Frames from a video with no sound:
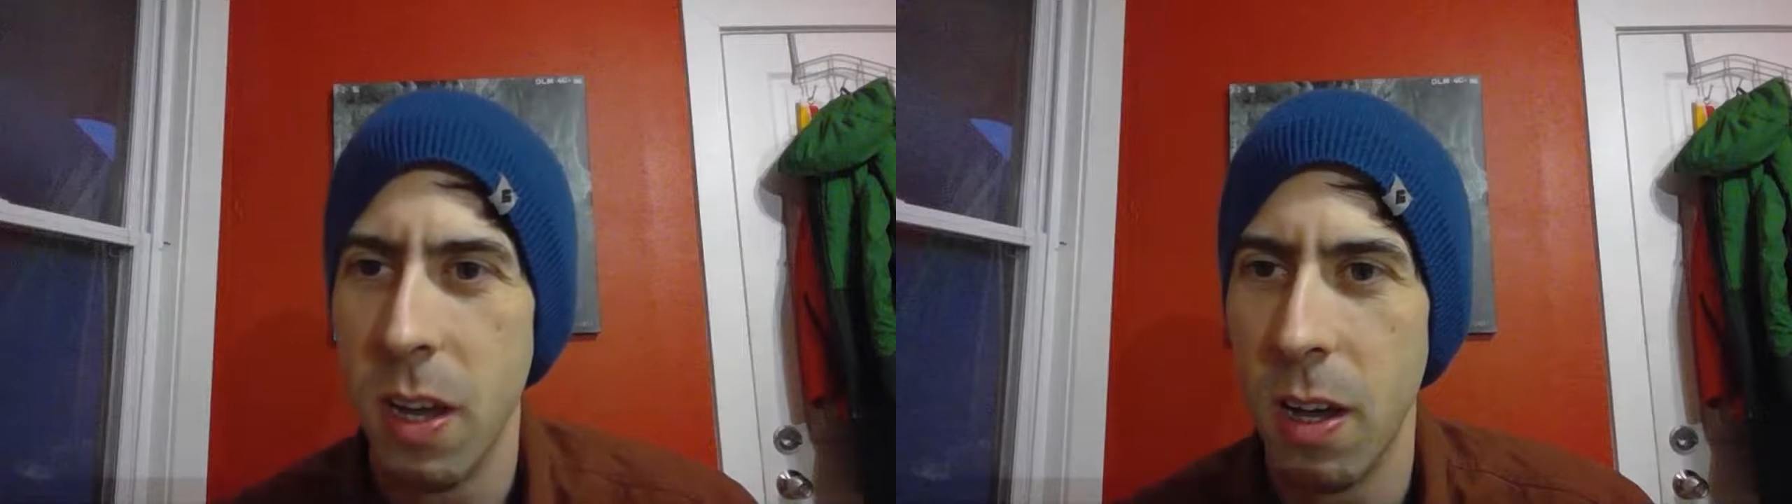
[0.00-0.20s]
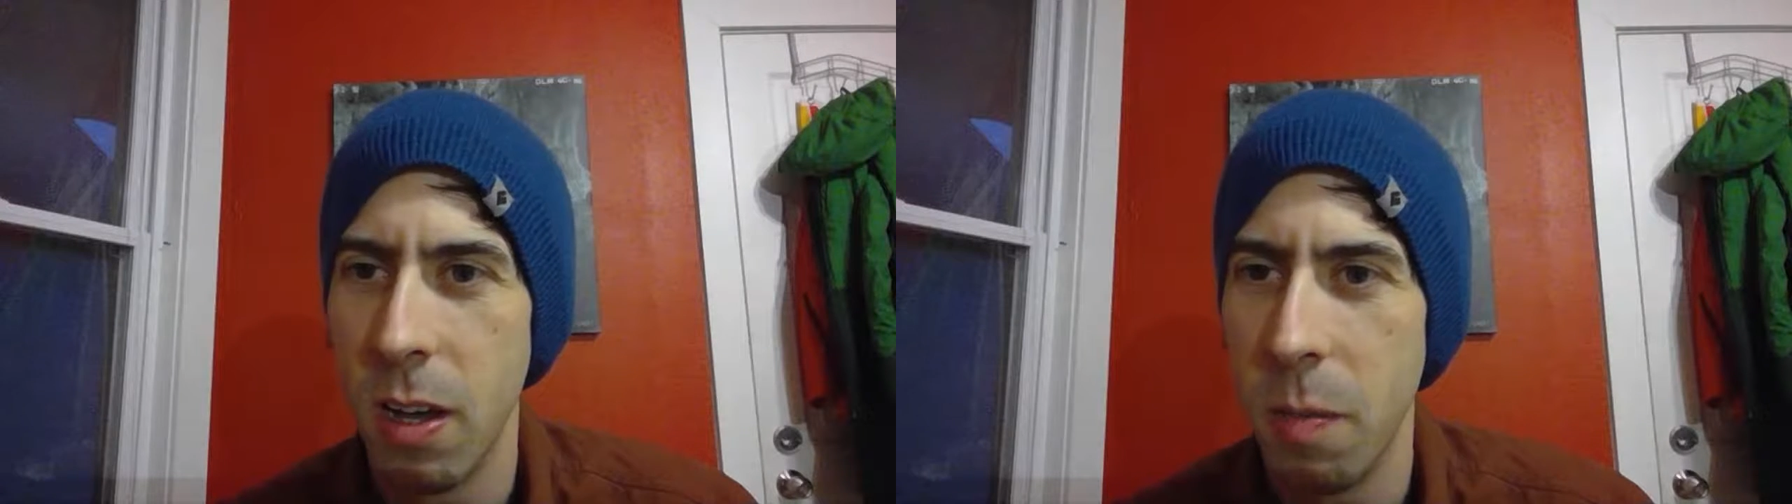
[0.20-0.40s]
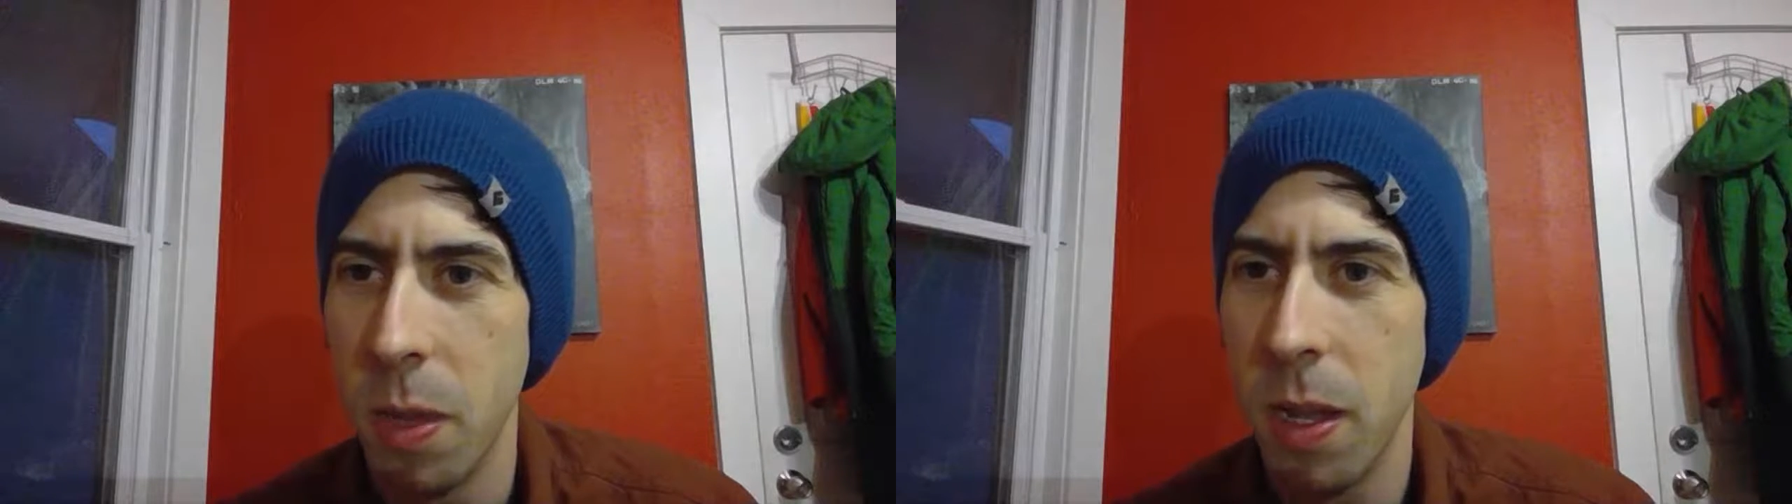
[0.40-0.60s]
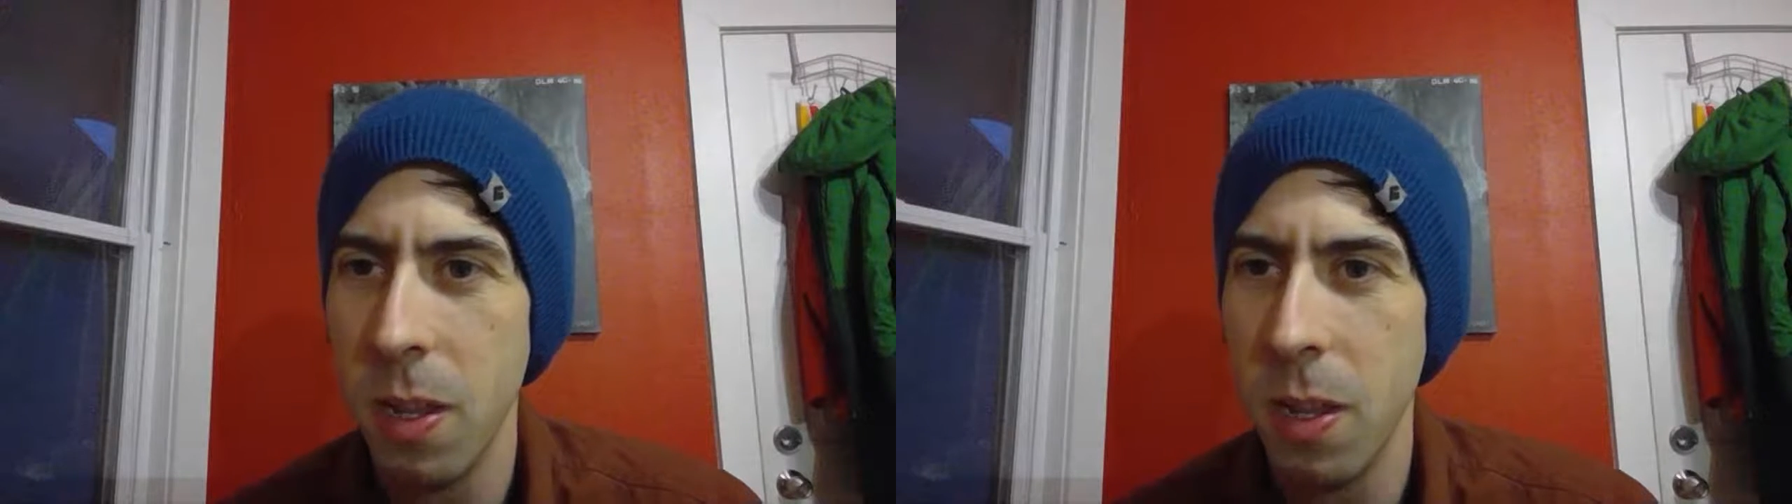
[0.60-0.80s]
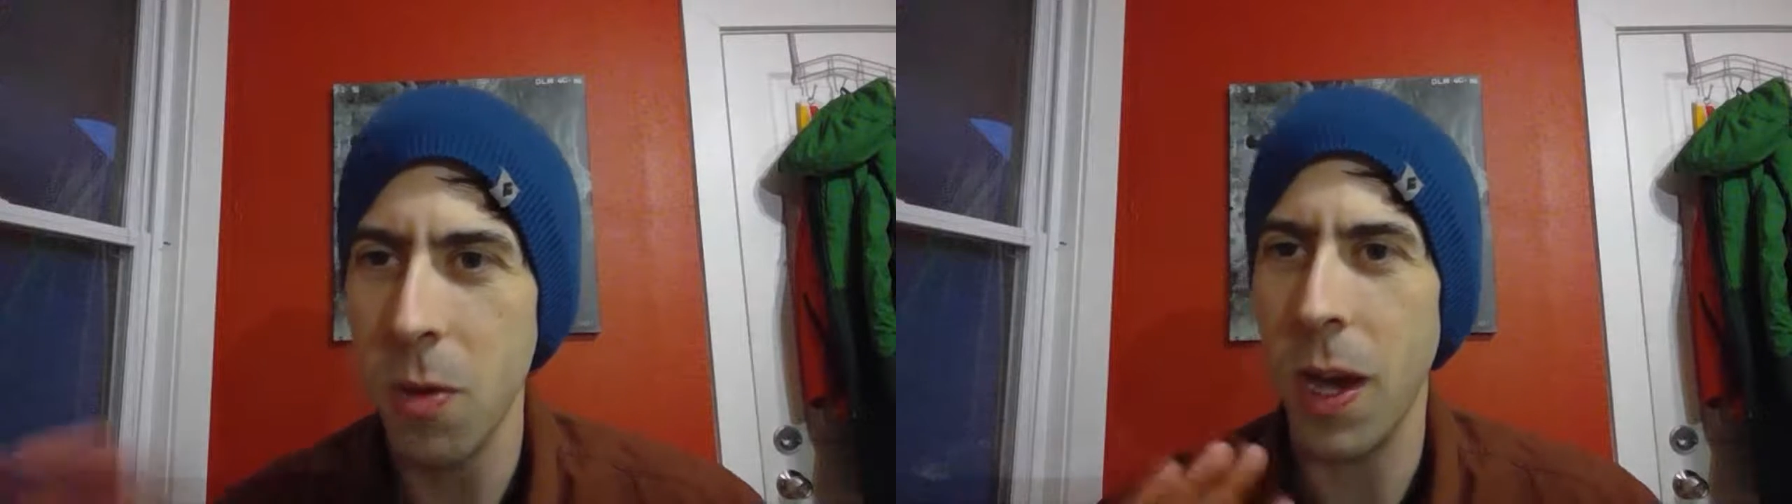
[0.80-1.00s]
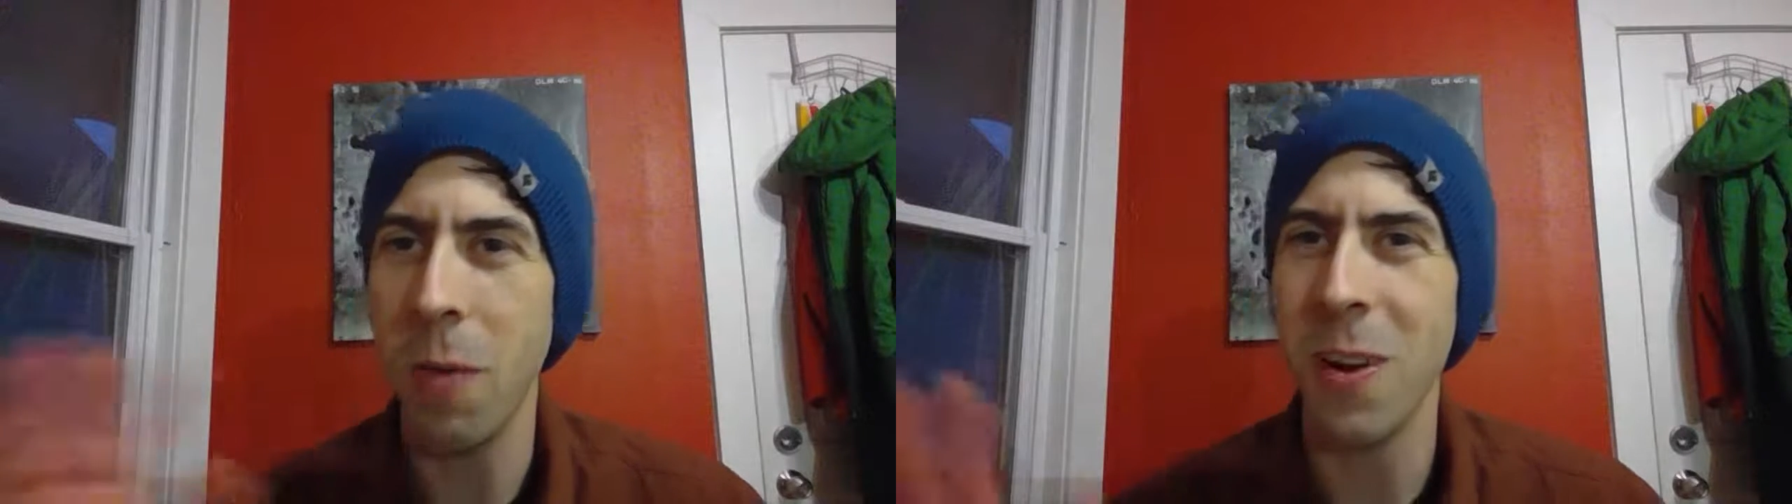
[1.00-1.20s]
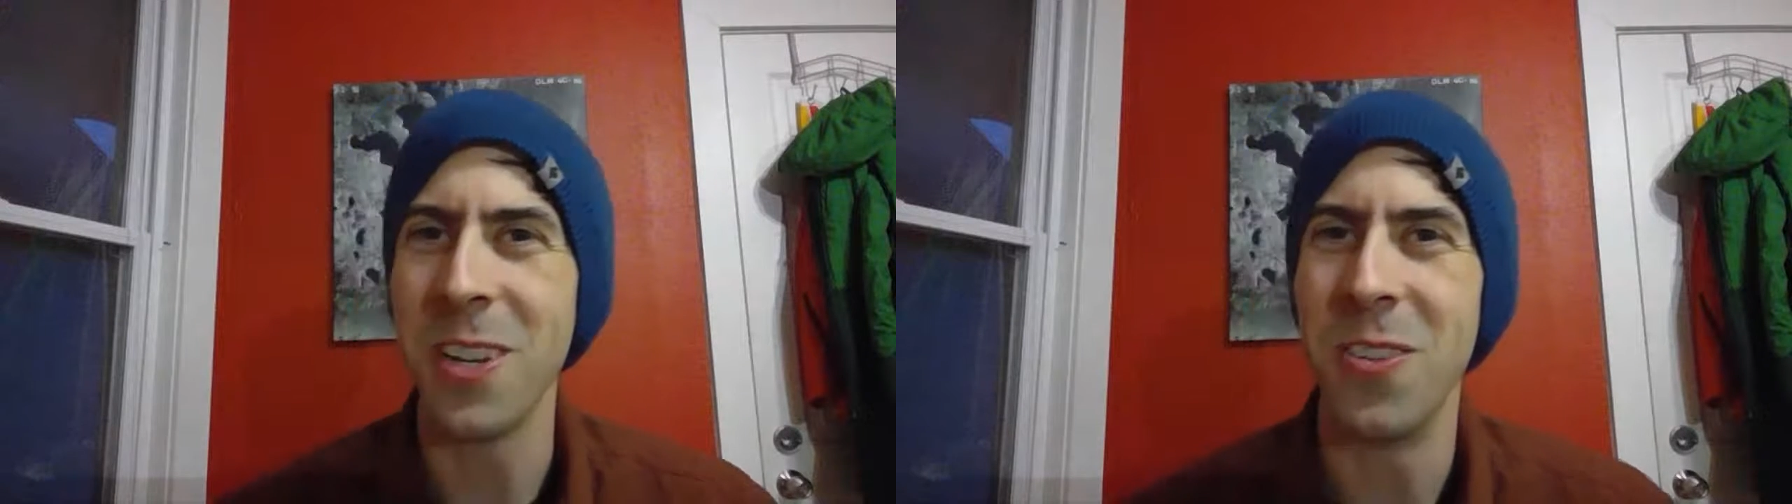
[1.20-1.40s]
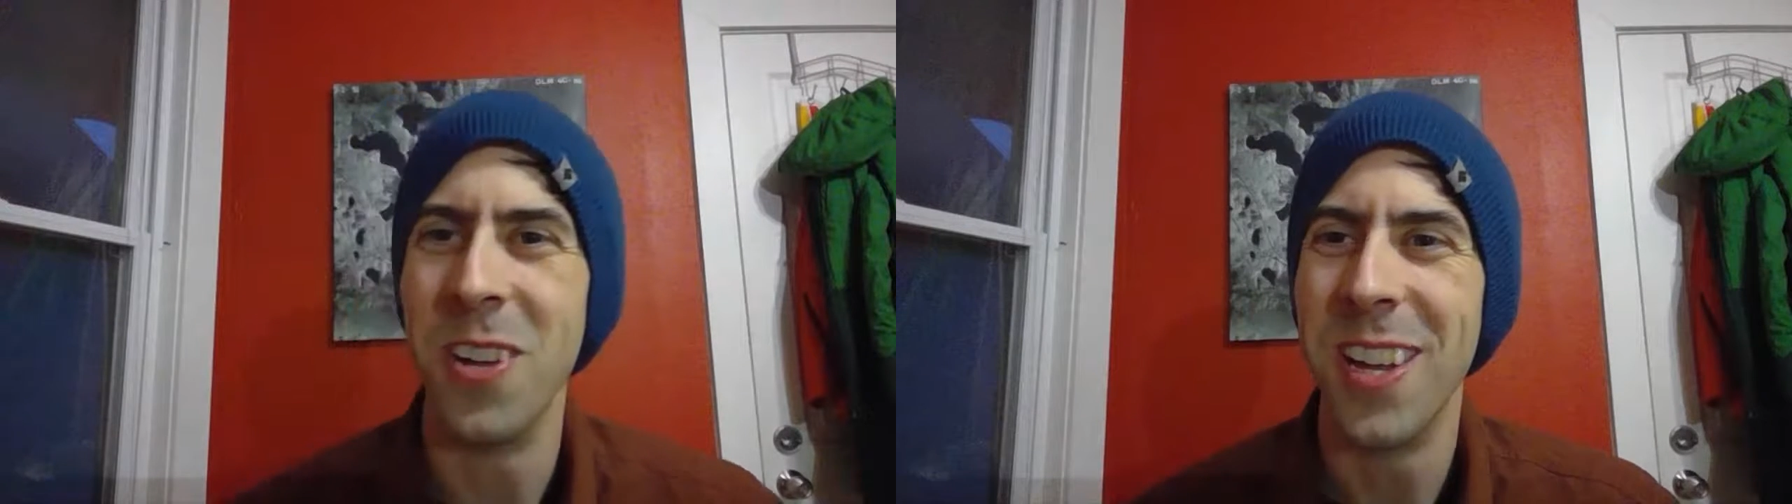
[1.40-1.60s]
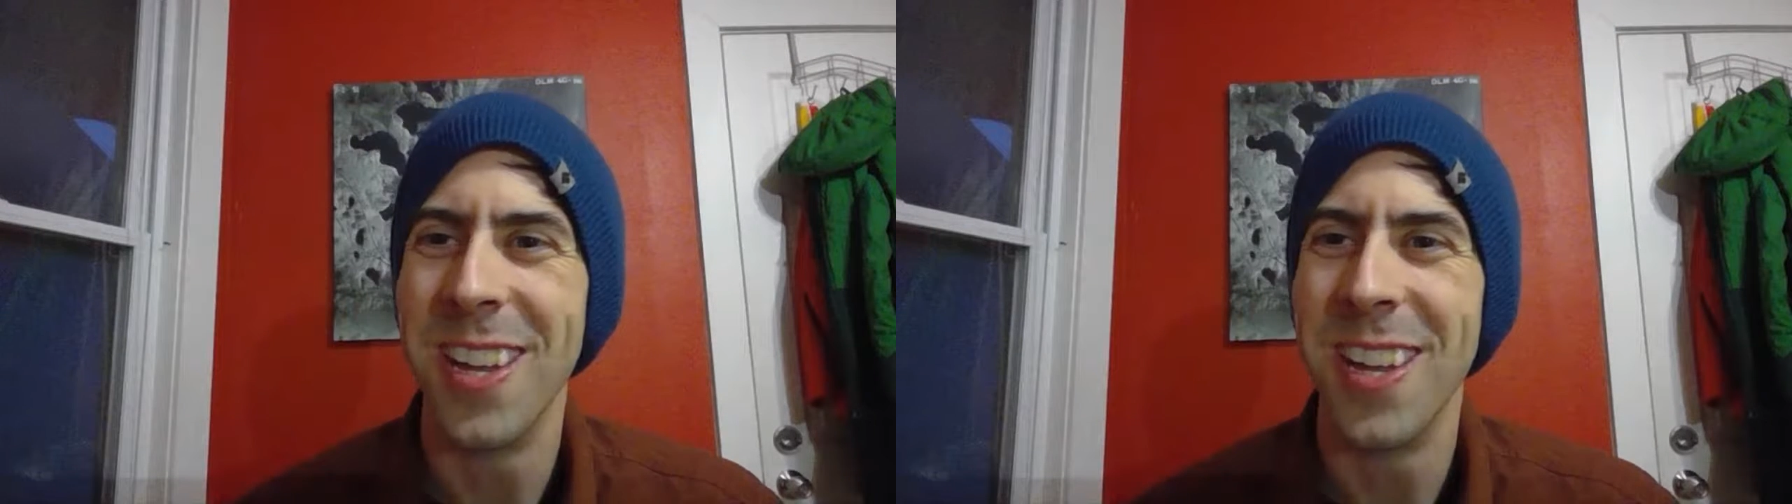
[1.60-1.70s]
hello, how are you?